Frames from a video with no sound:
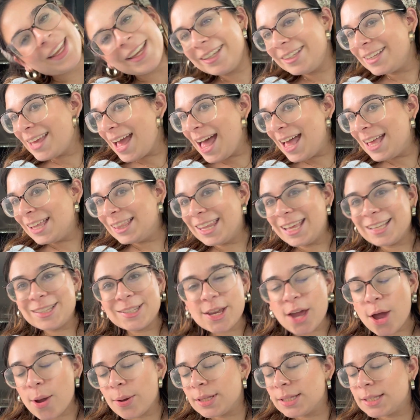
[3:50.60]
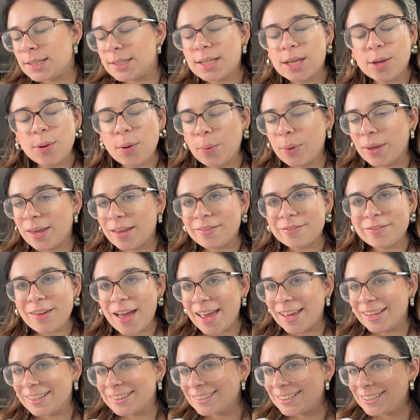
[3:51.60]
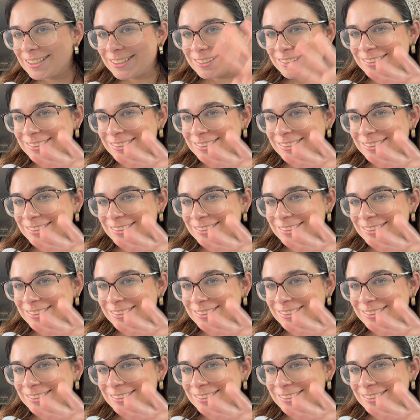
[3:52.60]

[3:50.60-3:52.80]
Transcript: yeah, let's go and see what we can find.